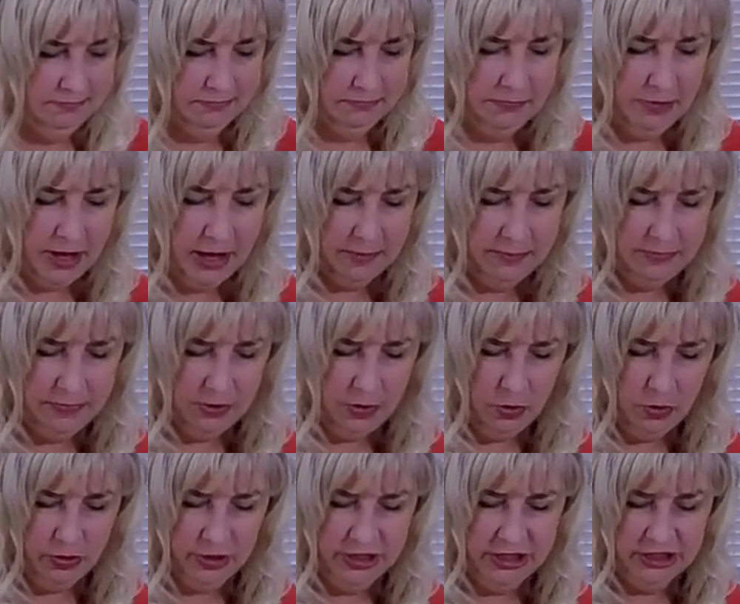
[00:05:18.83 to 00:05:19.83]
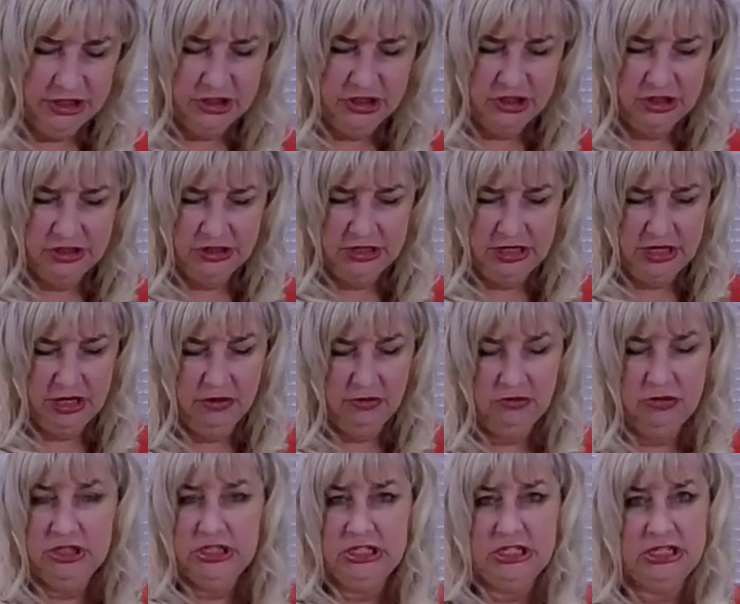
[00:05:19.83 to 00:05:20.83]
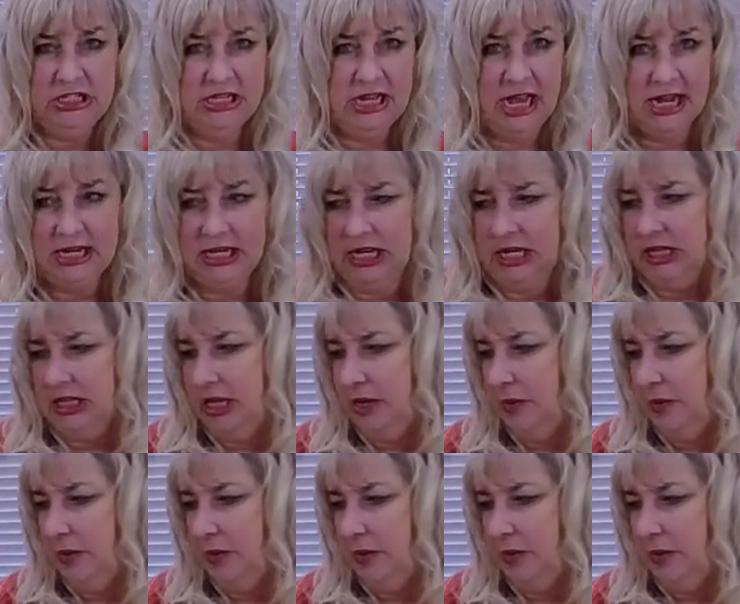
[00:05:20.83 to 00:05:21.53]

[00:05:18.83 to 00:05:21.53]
pop the orange, you know, technically